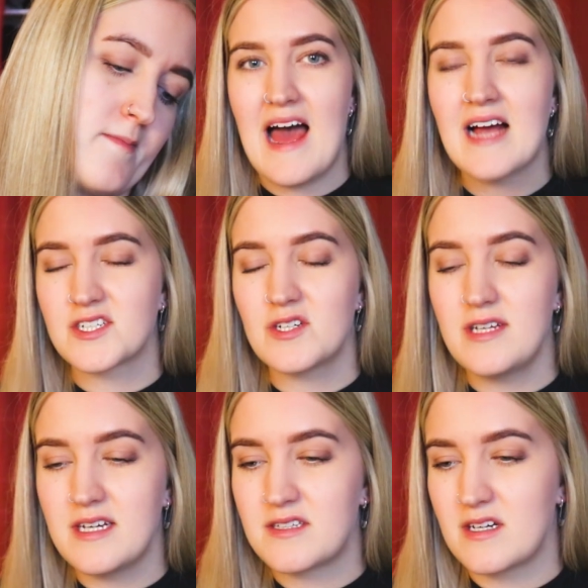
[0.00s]

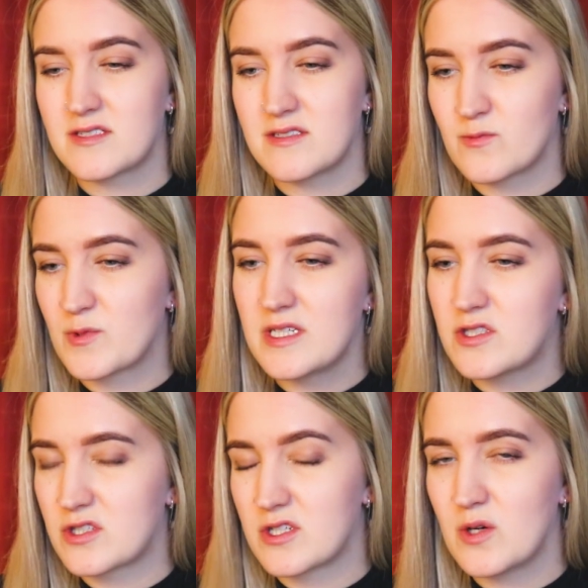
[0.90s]
Actually, it doesn't really
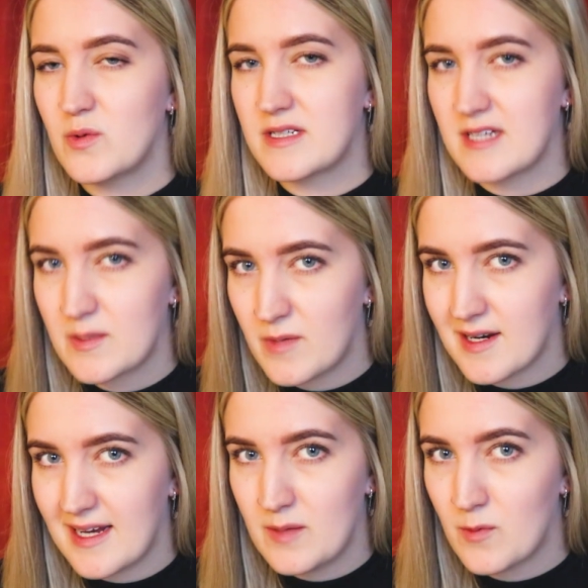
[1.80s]
snow in
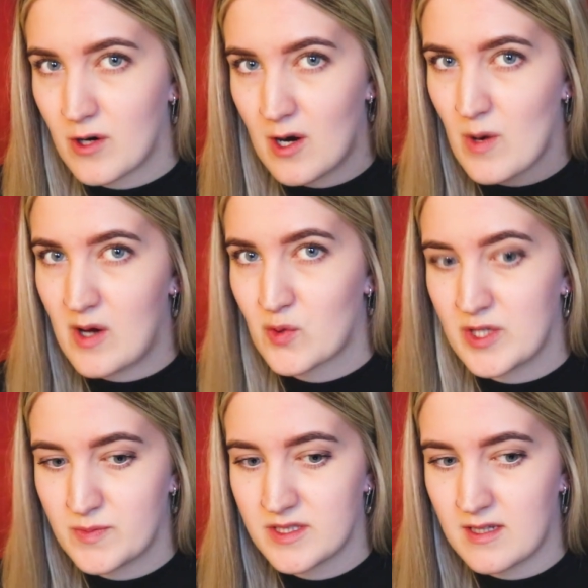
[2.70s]
Denmark anymore around
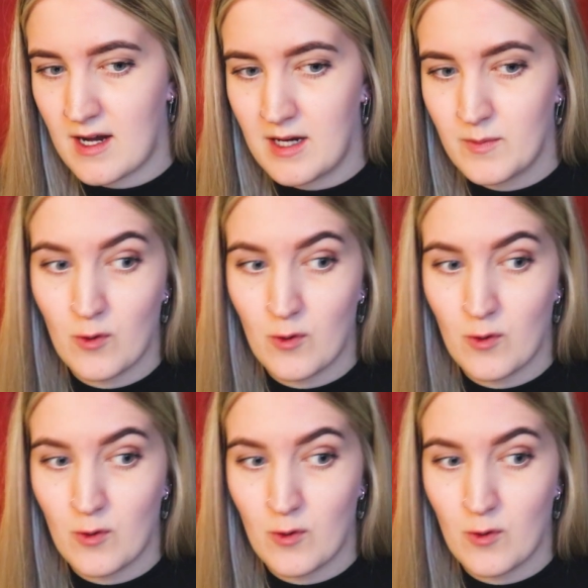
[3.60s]
Christmas time,